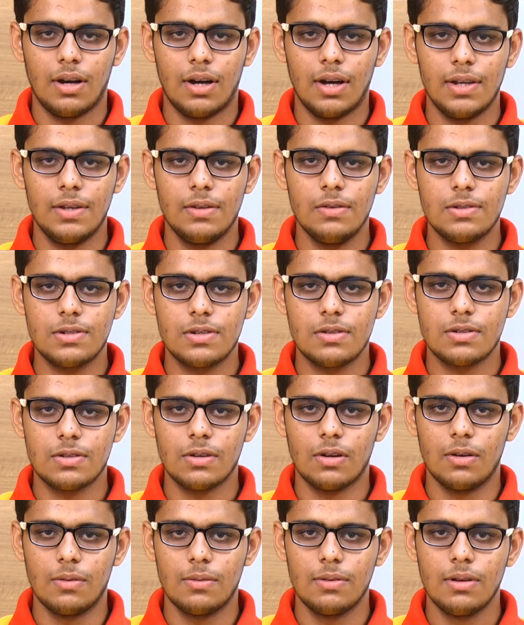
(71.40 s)
I used to
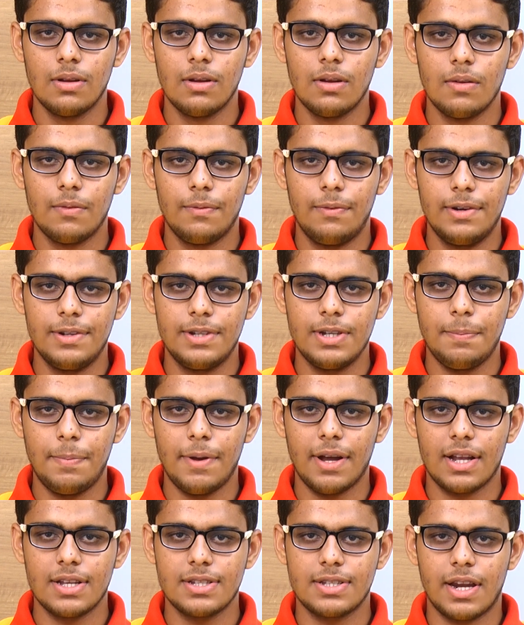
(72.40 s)
solve FIITJEE
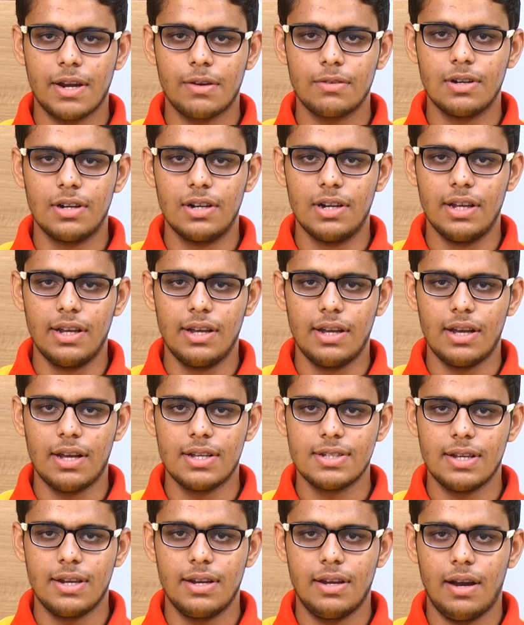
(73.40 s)
package regularly
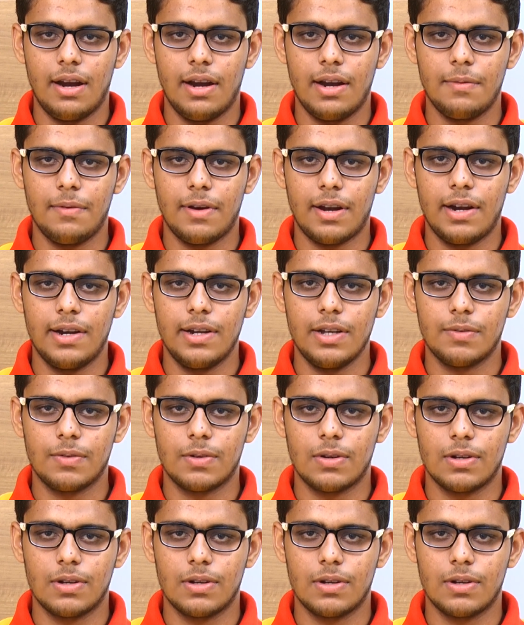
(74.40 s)
as it had a variety of